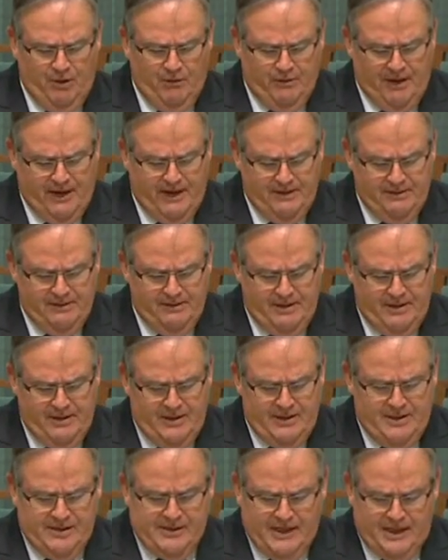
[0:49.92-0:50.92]
rate.
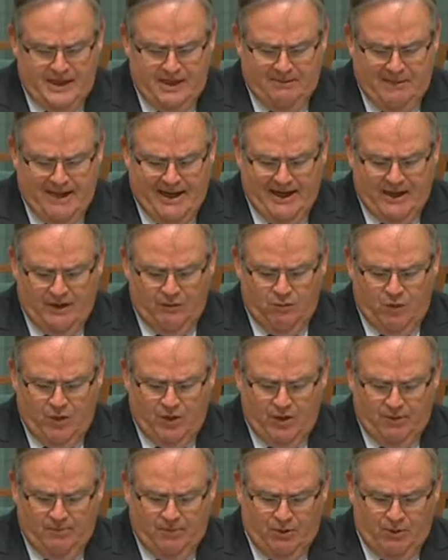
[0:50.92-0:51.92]
Senator Madigan
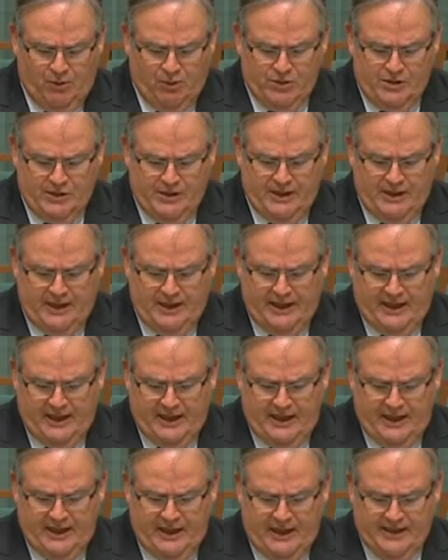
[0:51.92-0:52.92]
wanted to pause
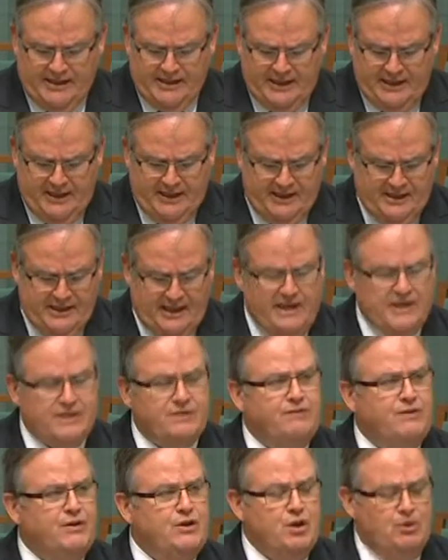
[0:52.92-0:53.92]
and HECS
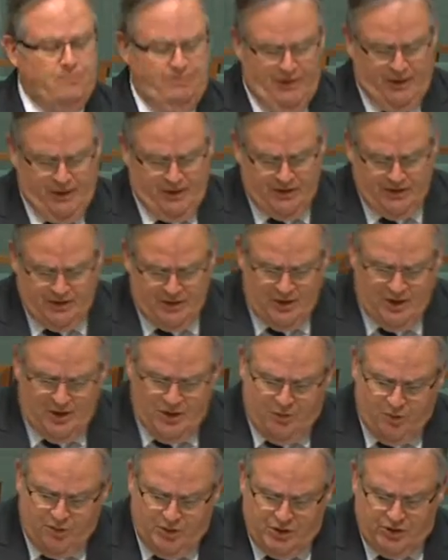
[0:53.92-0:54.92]
indexation for new parents
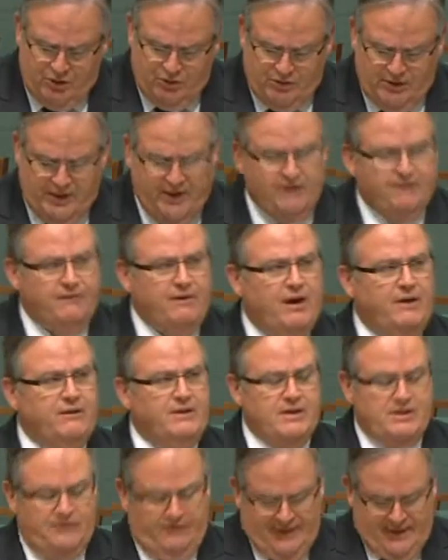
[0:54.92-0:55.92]
with children under 5
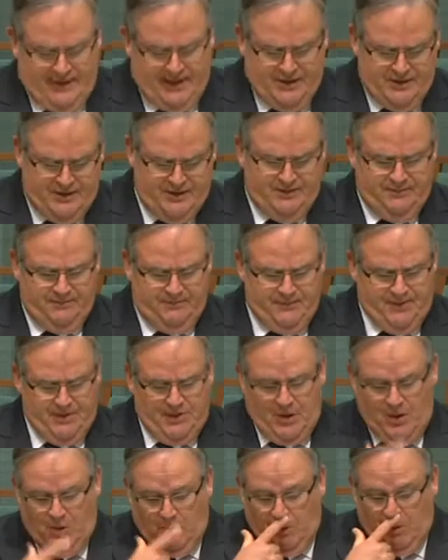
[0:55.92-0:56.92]
years of age.
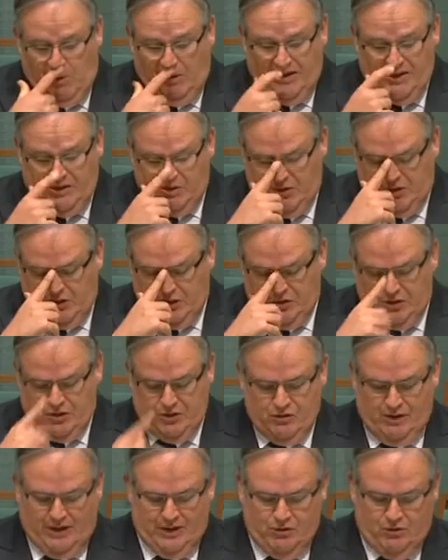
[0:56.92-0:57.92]
We will introduce a
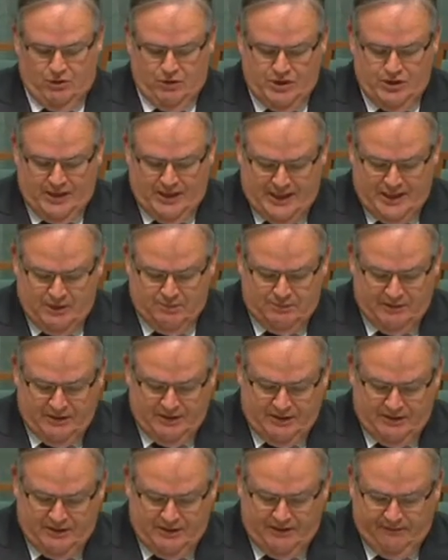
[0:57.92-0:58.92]
structural
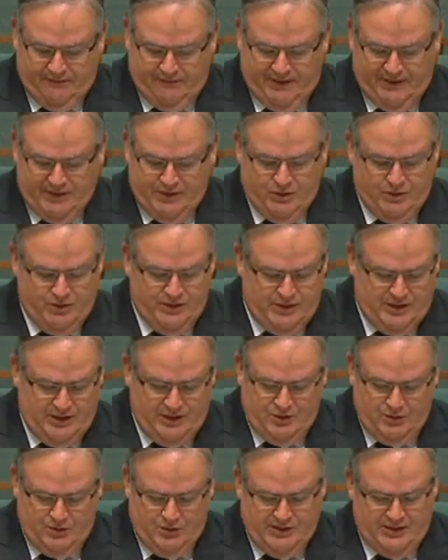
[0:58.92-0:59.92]
adjustment fund
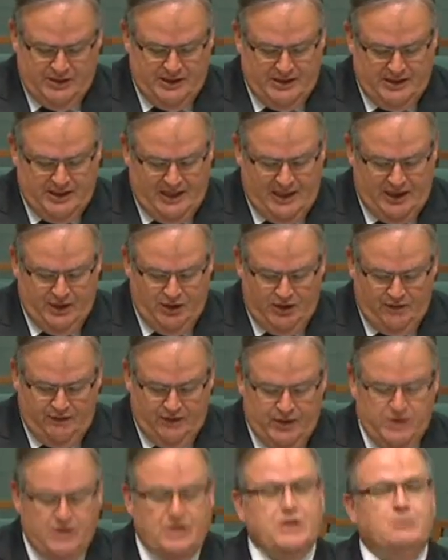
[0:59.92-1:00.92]
to assist our
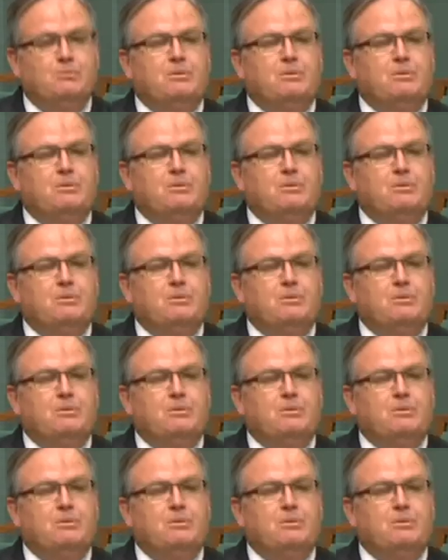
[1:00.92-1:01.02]
universities,